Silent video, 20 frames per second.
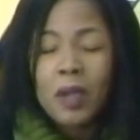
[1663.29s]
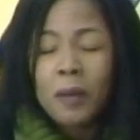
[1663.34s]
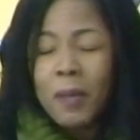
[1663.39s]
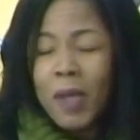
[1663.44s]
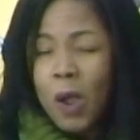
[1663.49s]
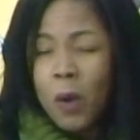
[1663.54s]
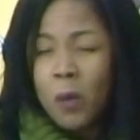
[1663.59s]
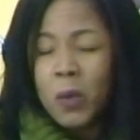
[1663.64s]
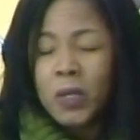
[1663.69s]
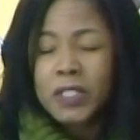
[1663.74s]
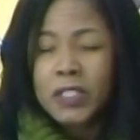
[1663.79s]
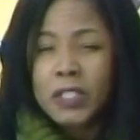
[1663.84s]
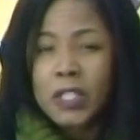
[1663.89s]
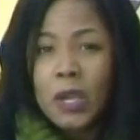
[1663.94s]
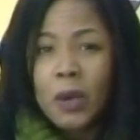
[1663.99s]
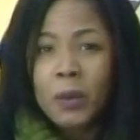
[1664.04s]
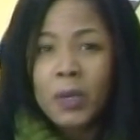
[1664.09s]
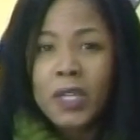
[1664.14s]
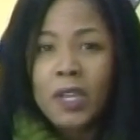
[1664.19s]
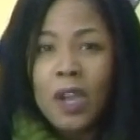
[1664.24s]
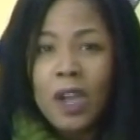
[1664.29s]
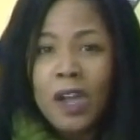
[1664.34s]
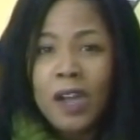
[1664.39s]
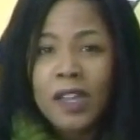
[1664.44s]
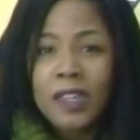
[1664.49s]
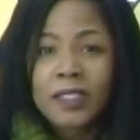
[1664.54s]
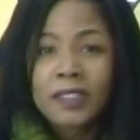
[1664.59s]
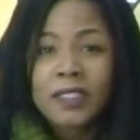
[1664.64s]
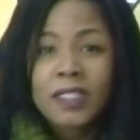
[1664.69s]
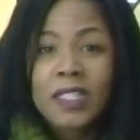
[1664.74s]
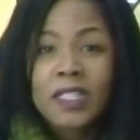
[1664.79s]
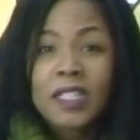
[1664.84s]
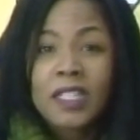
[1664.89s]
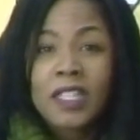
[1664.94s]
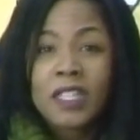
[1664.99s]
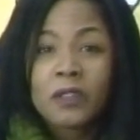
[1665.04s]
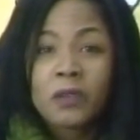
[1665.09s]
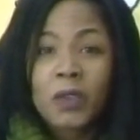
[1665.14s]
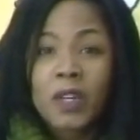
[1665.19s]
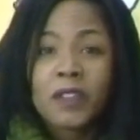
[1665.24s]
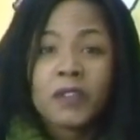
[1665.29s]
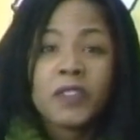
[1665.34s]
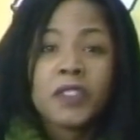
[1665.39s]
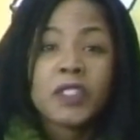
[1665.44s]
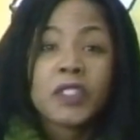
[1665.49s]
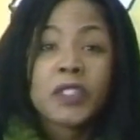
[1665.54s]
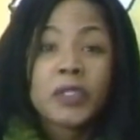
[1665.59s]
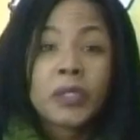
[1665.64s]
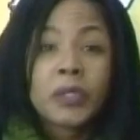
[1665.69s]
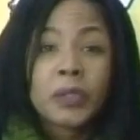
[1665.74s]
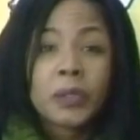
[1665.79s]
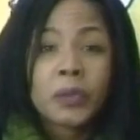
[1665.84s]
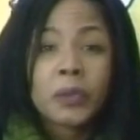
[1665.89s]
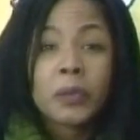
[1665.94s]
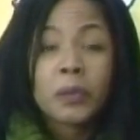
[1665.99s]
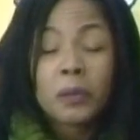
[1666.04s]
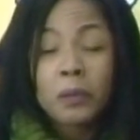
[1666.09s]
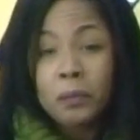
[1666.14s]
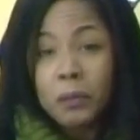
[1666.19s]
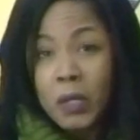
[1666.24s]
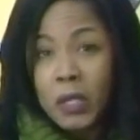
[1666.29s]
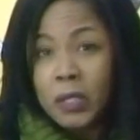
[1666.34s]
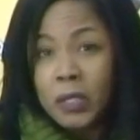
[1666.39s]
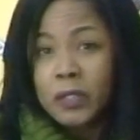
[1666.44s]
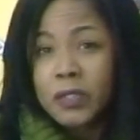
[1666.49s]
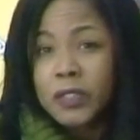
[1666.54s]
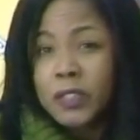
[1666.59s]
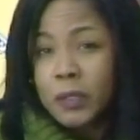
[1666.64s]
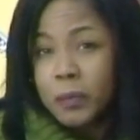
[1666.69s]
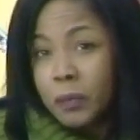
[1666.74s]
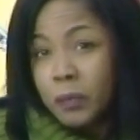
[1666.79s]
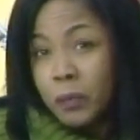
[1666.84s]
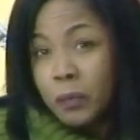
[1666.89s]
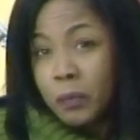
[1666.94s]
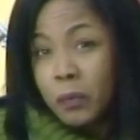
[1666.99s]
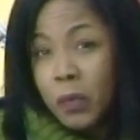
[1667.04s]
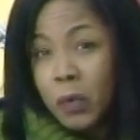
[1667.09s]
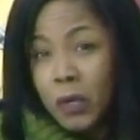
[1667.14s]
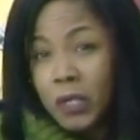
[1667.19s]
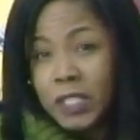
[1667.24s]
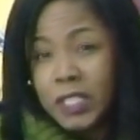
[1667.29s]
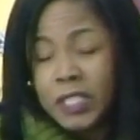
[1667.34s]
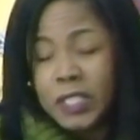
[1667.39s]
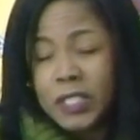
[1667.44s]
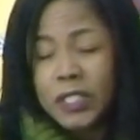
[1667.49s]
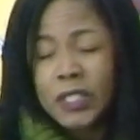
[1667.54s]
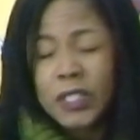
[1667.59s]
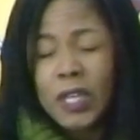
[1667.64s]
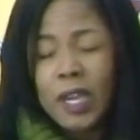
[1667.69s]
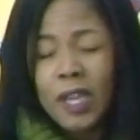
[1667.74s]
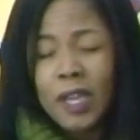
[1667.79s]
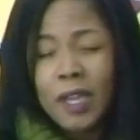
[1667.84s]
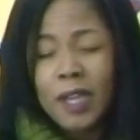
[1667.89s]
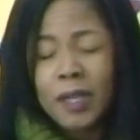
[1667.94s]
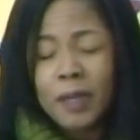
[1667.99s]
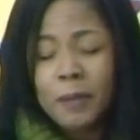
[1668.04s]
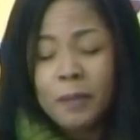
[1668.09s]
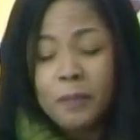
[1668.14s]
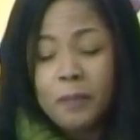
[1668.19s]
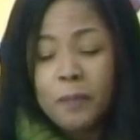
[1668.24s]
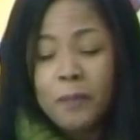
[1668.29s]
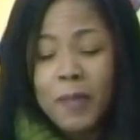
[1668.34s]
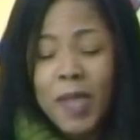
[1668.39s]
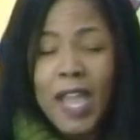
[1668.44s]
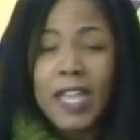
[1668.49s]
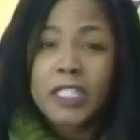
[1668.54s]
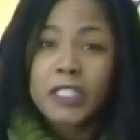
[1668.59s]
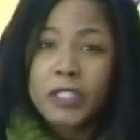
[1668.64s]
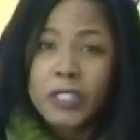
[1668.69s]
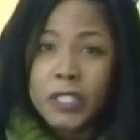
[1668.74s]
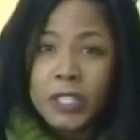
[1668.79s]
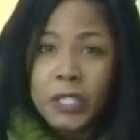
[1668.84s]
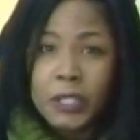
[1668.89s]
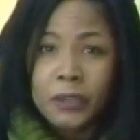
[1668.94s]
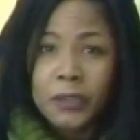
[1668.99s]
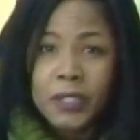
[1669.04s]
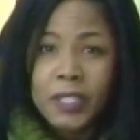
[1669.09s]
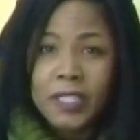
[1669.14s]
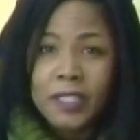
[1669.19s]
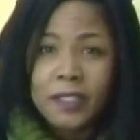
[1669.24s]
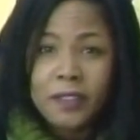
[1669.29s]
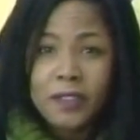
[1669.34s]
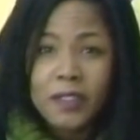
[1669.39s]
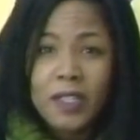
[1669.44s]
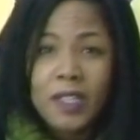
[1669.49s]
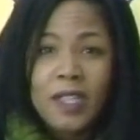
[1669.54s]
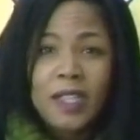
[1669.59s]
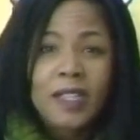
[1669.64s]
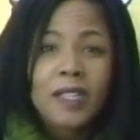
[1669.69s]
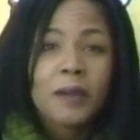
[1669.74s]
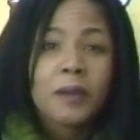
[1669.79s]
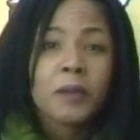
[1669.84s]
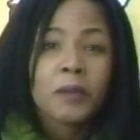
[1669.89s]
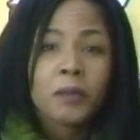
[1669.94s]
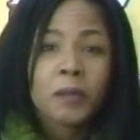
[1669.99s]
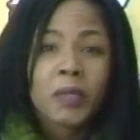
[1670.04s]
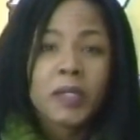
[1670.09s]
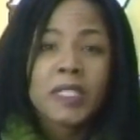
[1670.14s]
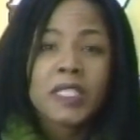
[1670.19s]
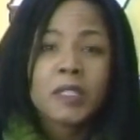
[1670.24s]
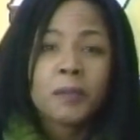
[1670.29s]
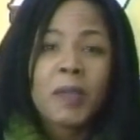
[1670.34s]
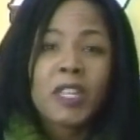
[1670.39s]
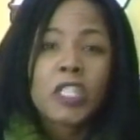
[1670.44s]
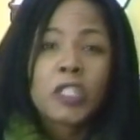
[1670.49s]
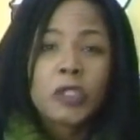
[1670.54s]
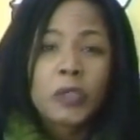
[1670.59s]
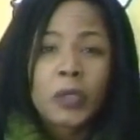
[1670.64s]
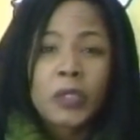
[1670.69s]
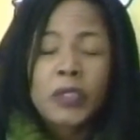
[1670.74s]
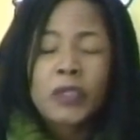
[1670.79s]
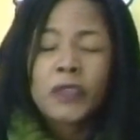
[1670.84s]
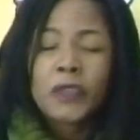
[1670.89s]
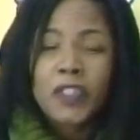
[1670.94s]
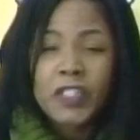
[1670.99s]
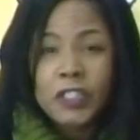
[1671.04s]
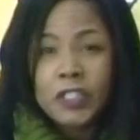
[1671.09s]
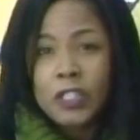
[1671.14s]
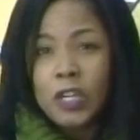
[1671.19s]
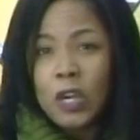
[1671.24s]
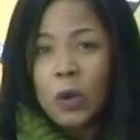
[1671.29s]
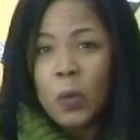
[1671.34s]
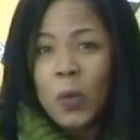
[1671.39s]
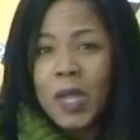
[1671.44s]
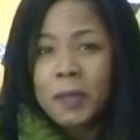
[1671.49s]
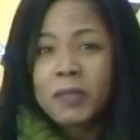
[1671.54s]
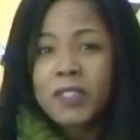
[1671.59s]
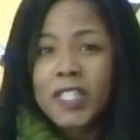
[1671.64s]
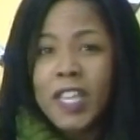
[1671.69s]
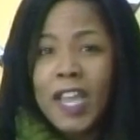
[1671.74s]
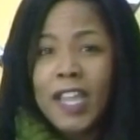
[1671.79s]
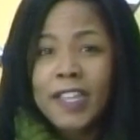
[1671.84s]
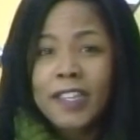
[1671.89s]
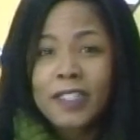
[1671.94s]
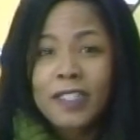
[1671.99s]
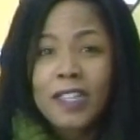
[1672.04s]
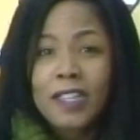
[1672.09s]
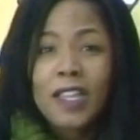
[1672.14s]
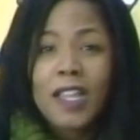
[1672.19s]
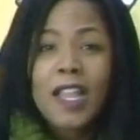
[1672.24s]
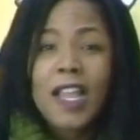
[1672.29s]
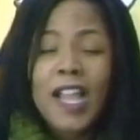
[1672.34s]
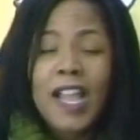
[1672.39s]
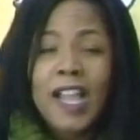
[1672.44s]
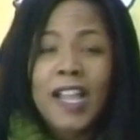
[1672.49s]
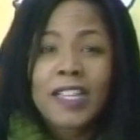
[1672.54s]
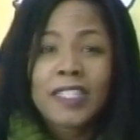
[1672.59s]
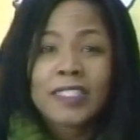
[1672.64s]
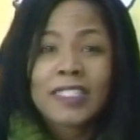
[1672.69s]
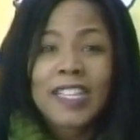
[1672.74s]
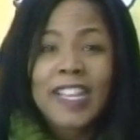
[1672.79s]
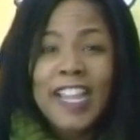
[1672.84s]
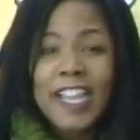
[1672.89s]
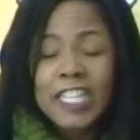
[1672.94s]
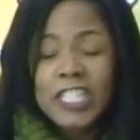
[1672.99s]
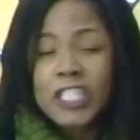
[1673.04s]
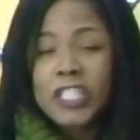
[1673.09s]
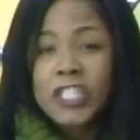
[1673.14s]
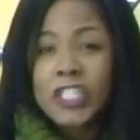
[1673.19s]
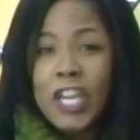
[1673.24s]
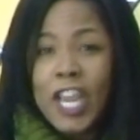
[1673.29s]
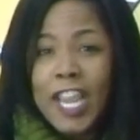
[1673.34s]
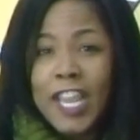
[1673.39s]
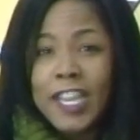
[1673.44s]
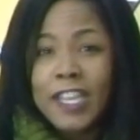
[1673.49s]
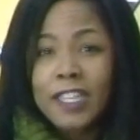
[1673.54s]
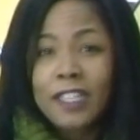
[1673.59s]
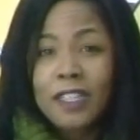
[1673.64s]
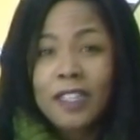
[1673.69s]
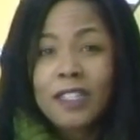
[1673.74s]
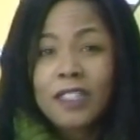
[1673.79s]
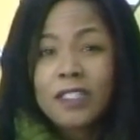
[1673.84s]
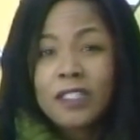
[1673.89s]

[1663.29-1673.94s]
about what's going on in reference to MERS and mortgage-backed securities, please make sure you visit our website at NJ,